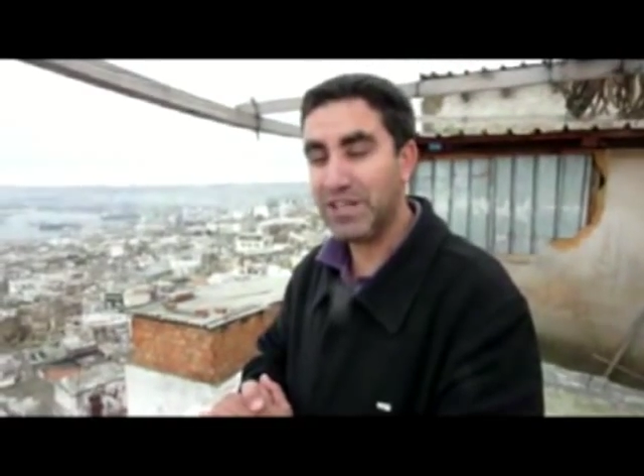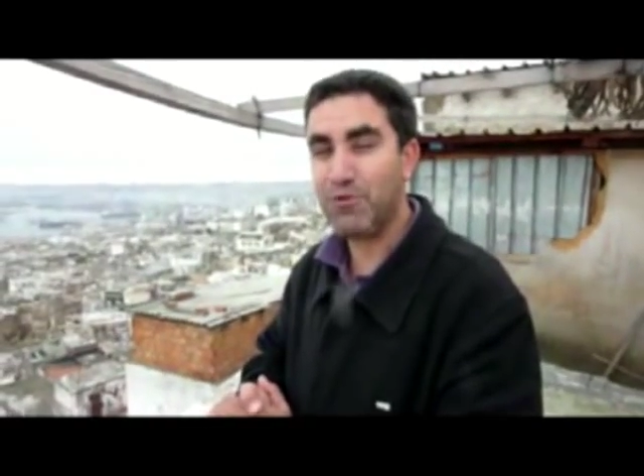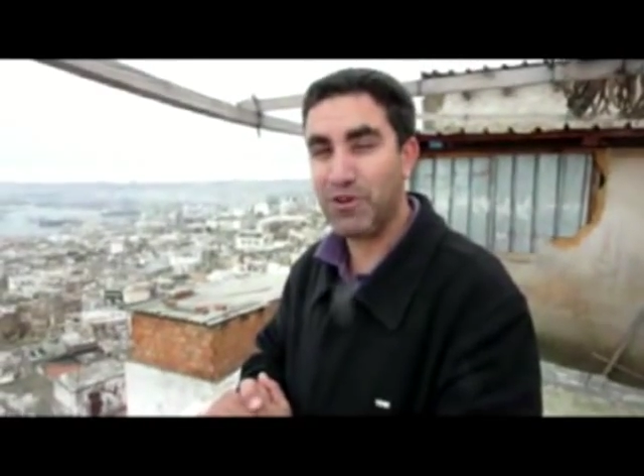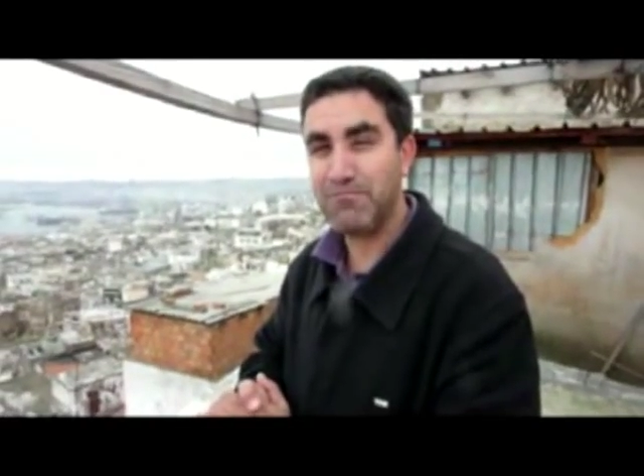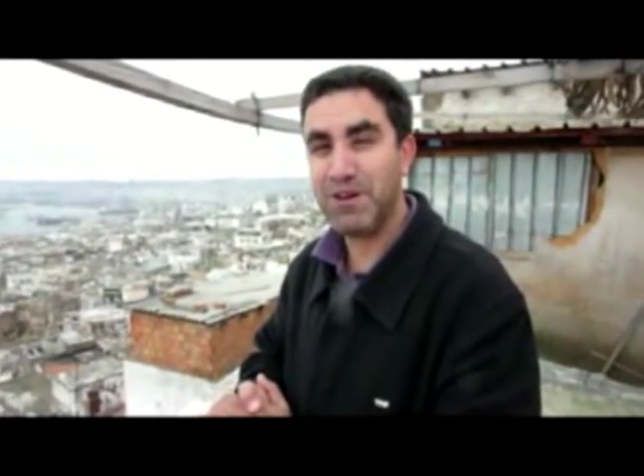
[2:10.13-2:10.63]
and
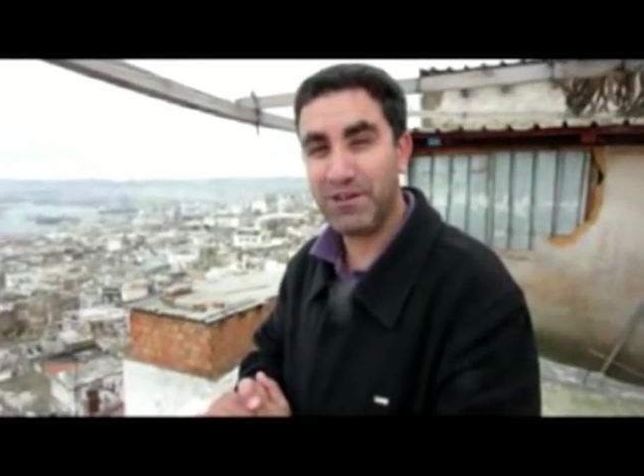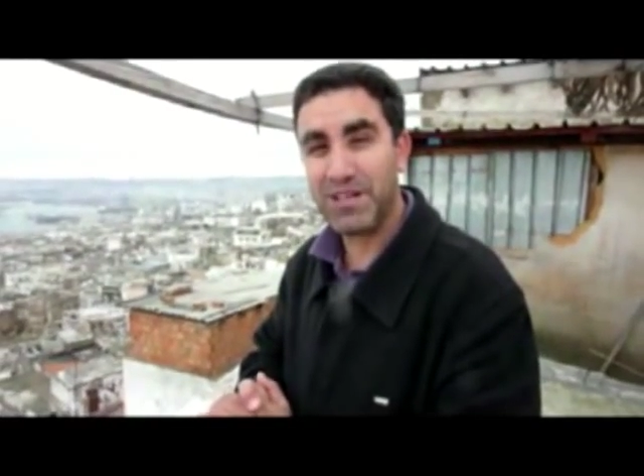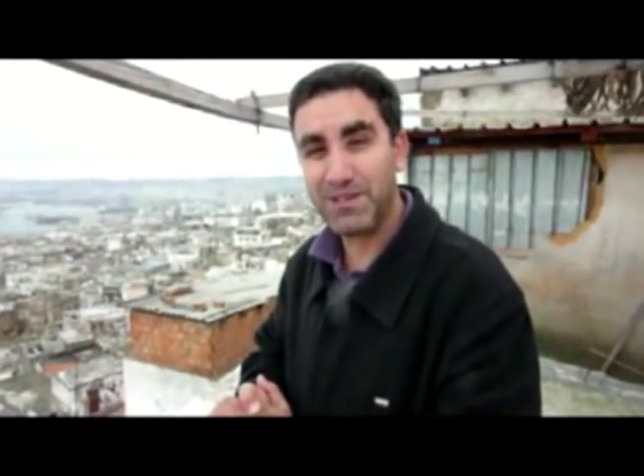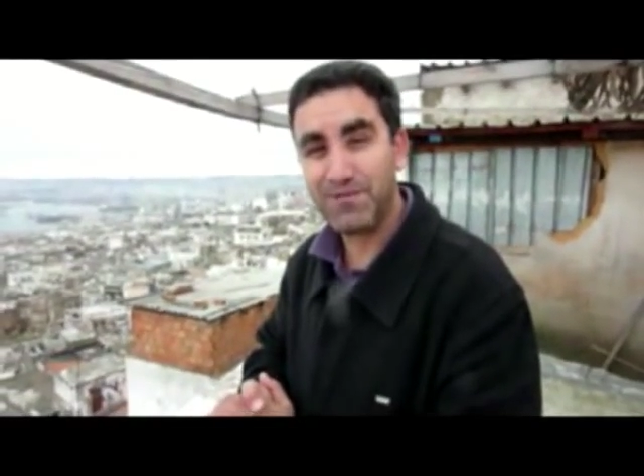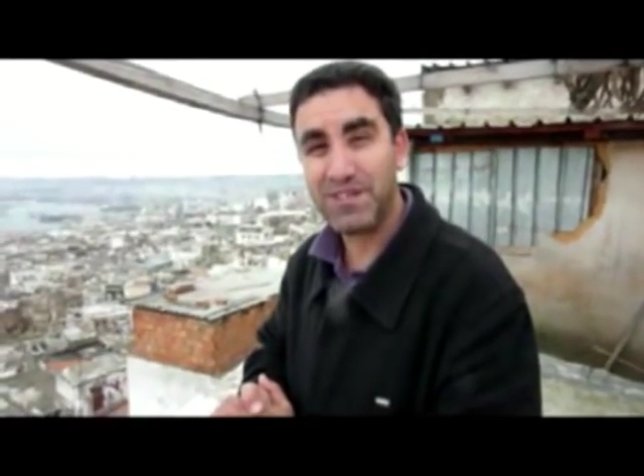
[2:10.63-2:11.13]
more
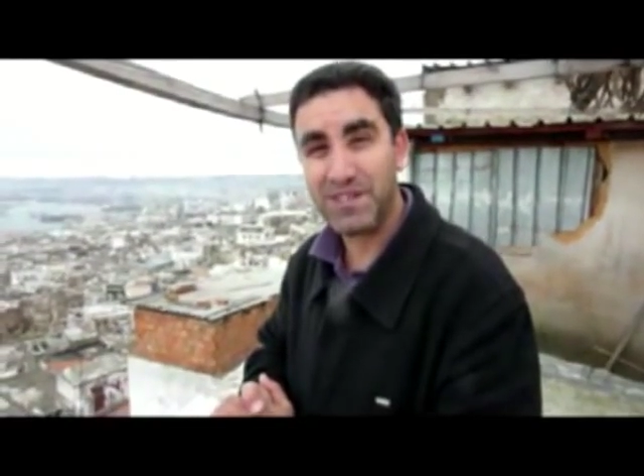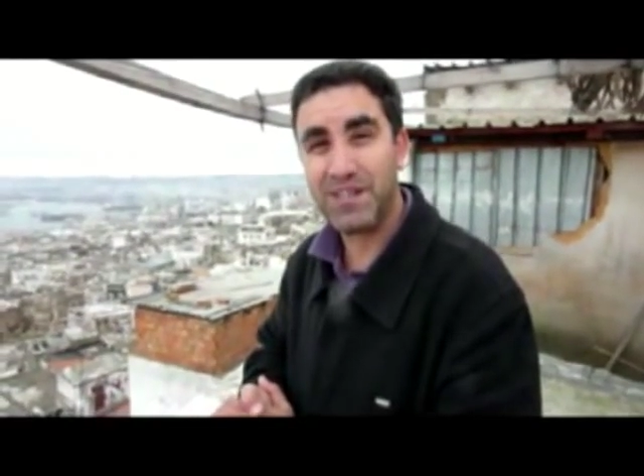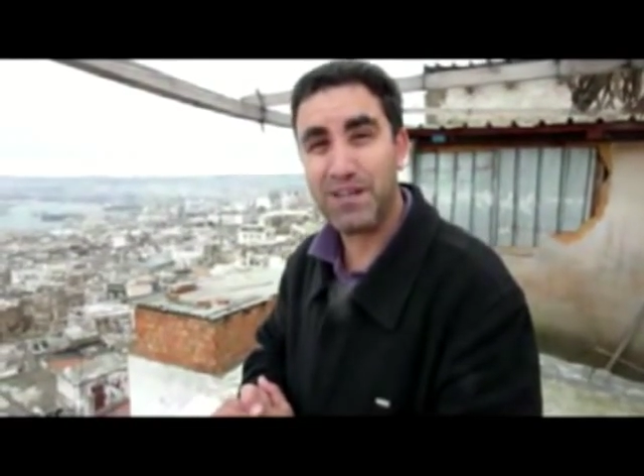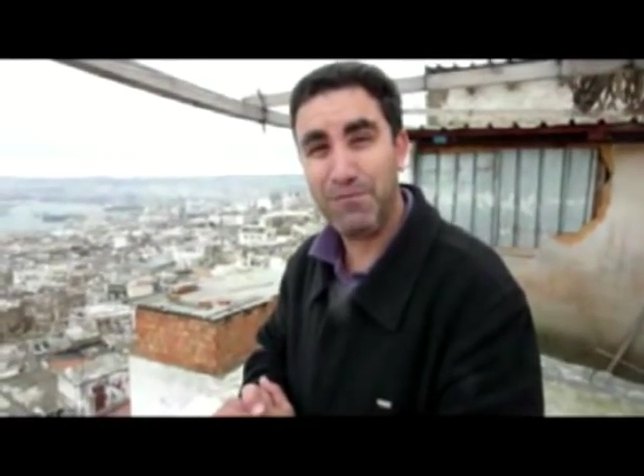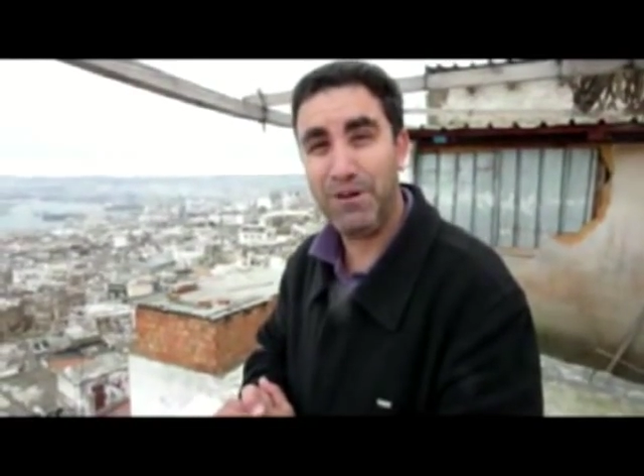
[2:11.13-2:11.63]
Americans
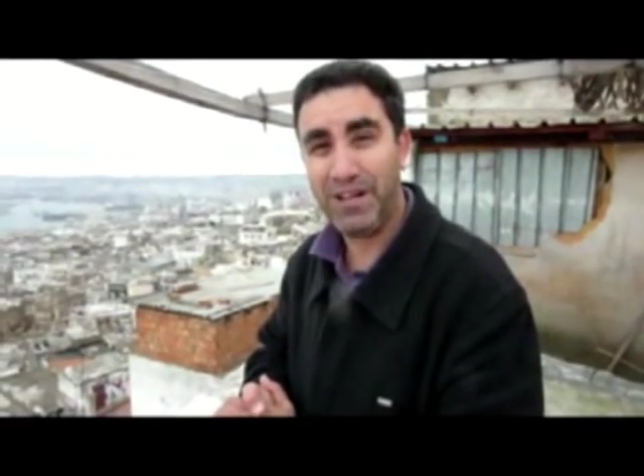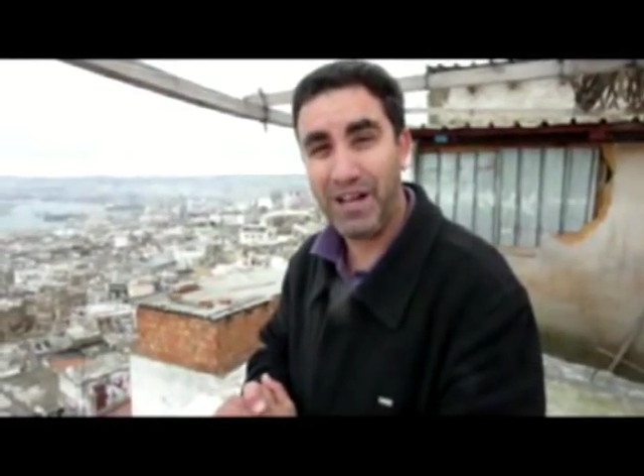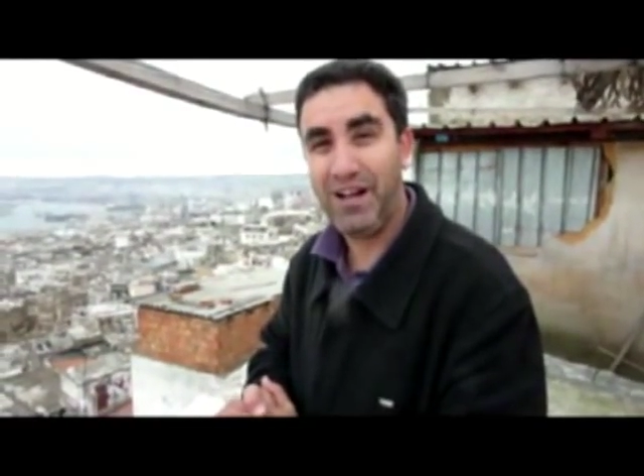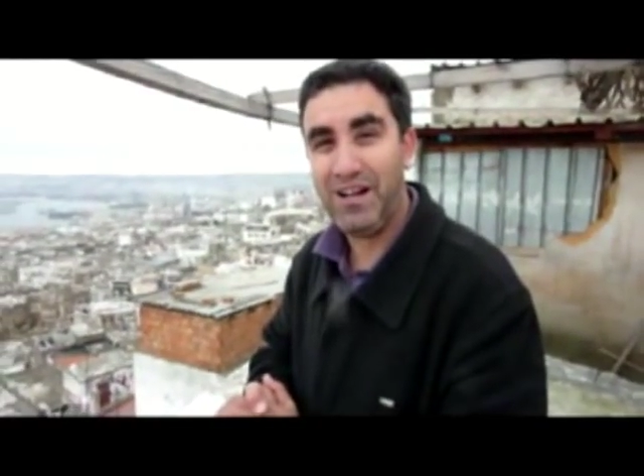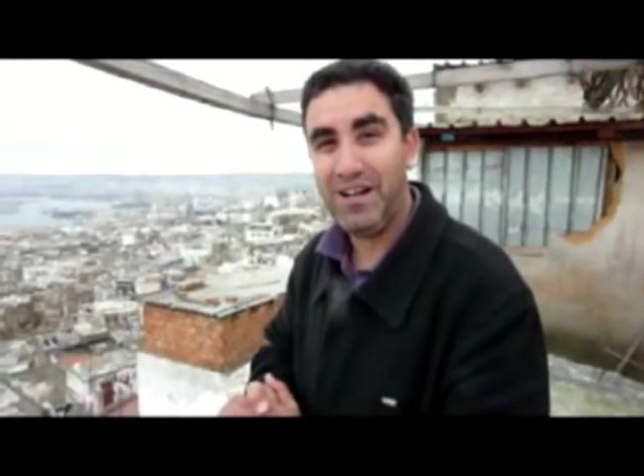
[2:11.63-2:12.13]
visiting America.